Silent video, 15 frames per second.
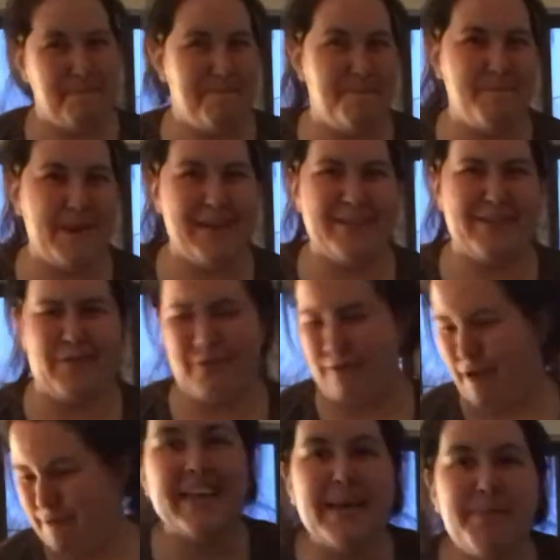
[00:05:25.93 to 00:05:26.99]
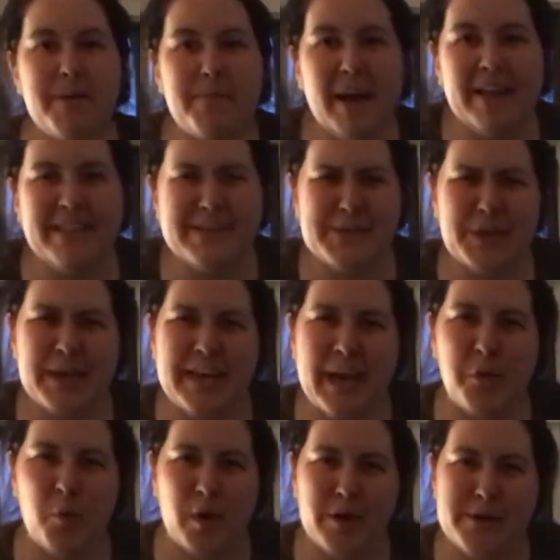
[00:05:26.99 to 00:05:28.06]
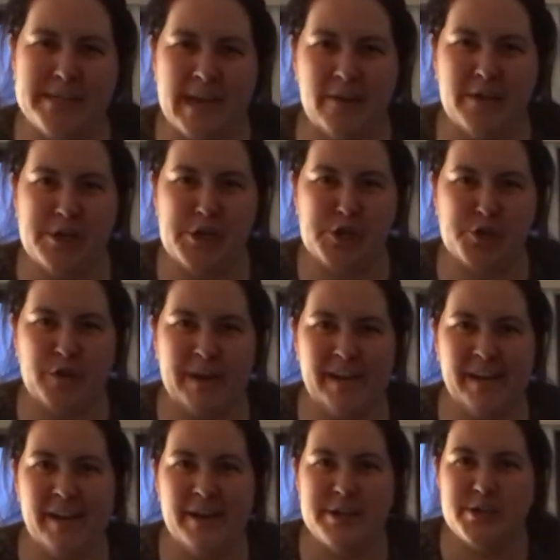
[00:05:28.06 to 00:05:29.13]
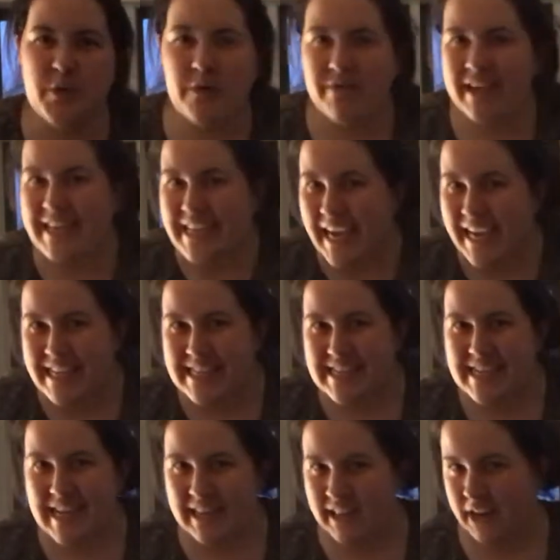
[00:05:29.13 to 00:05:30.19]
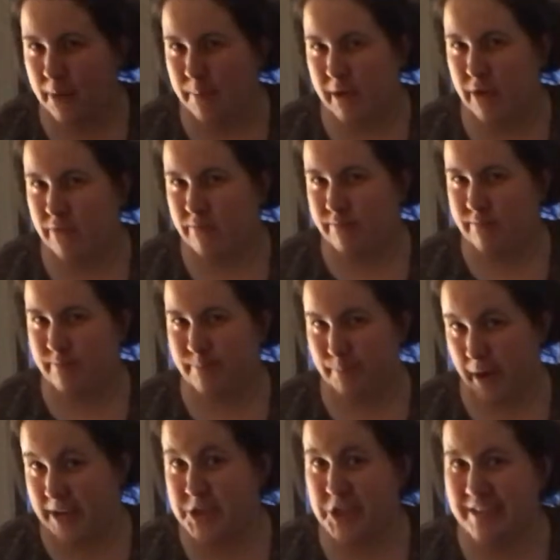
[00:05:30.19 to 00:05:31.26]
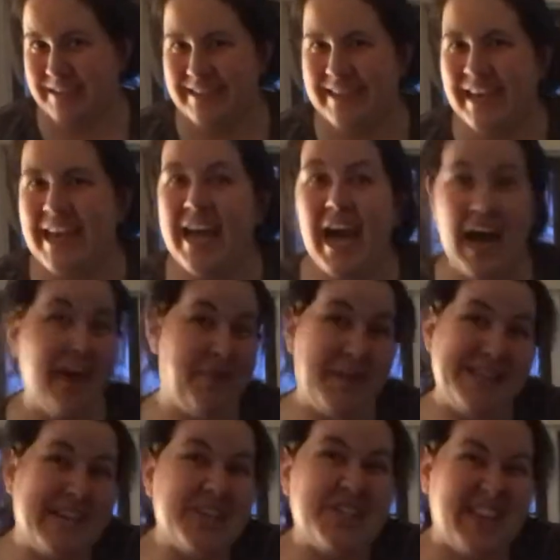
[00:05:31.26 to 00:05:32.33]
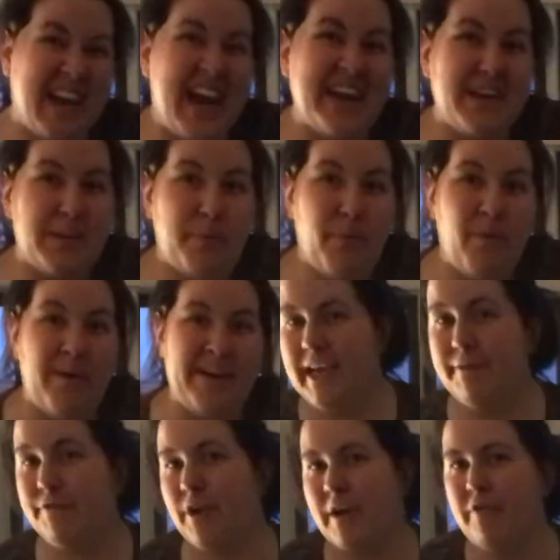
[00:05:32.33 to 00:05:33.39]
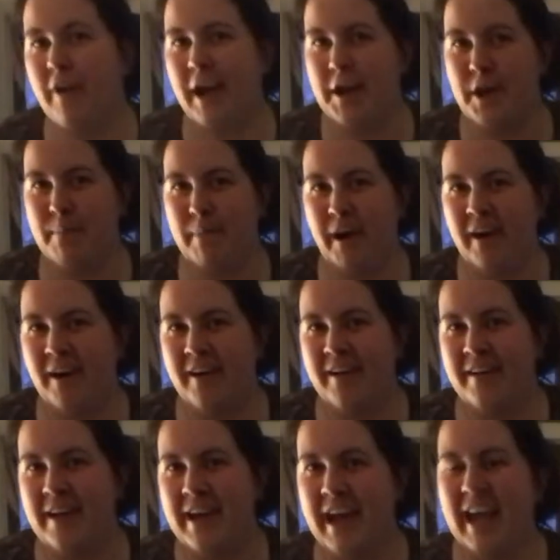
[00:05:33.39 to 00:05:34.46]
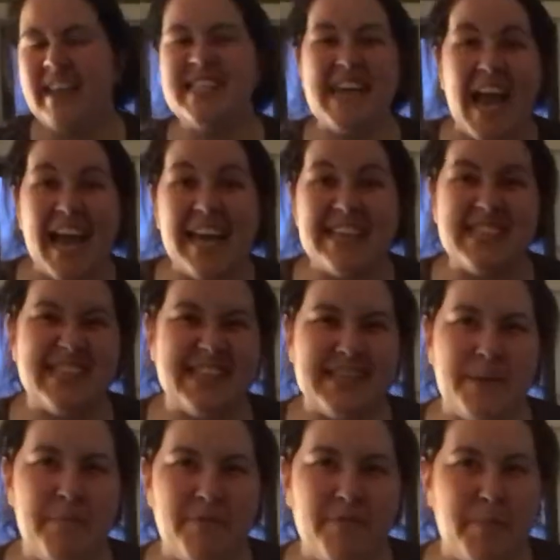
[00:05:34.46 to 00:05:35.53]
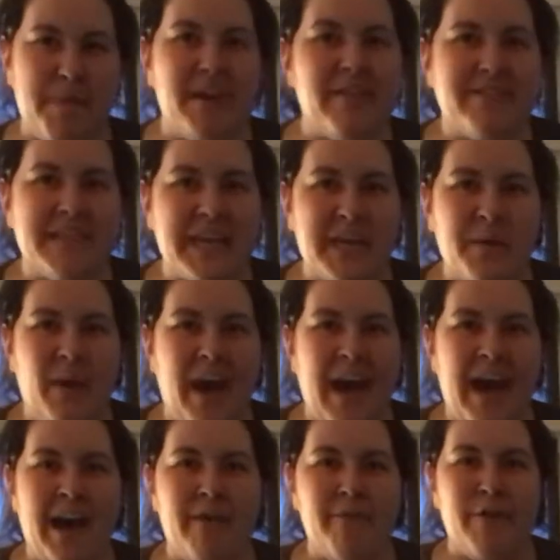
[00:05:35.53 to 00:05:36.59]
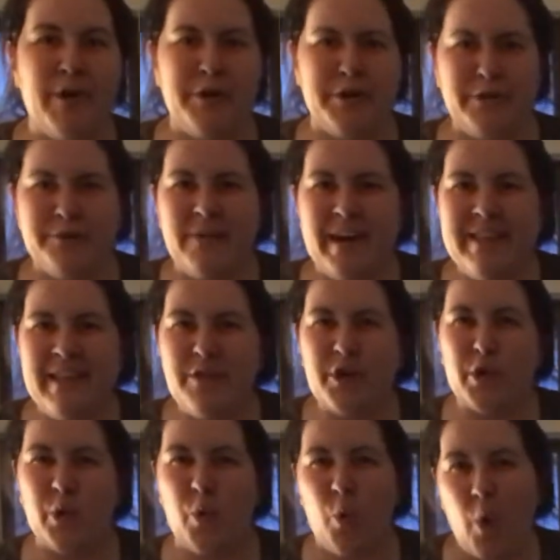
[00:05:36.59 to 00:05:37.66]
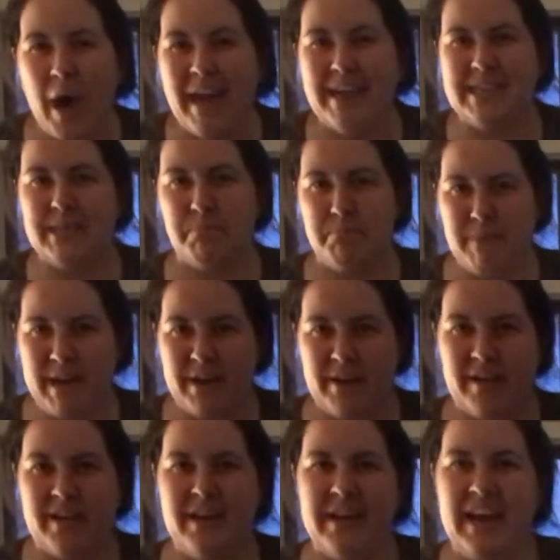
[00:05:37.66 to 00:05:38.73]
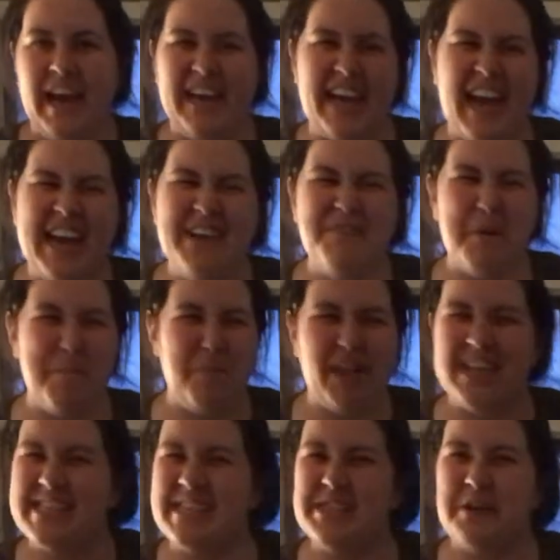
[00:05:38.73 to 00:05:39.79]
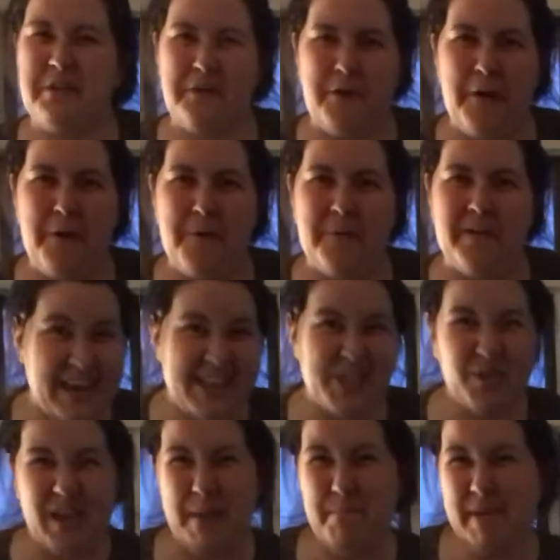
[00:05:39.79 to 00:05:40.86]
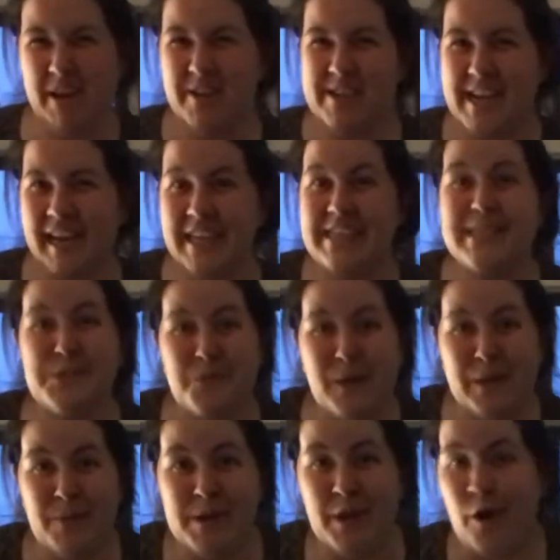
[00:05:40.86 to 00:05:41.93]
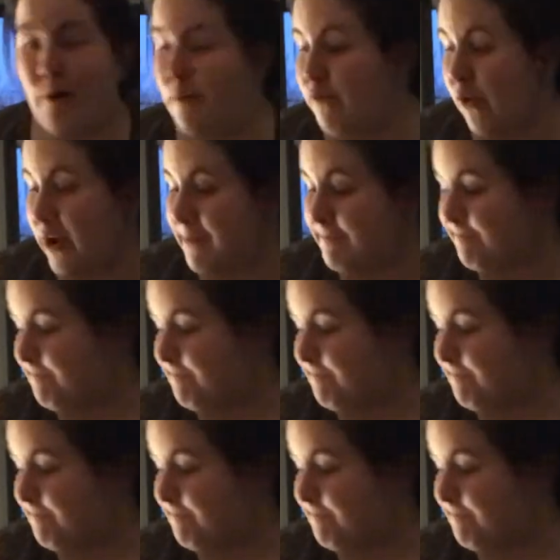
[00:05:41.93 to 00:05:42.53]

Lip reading: bitters on their own. Keep in mind these are gonna get watered down in your drink. So if they taste a little bit pungent, that's actually kind of the point. If you're ever at your bar and taste some of the bitters that you have, you'll find that they're quite bitter and kind of unpleasant on their own. And so that bitter taste is really what you're going for.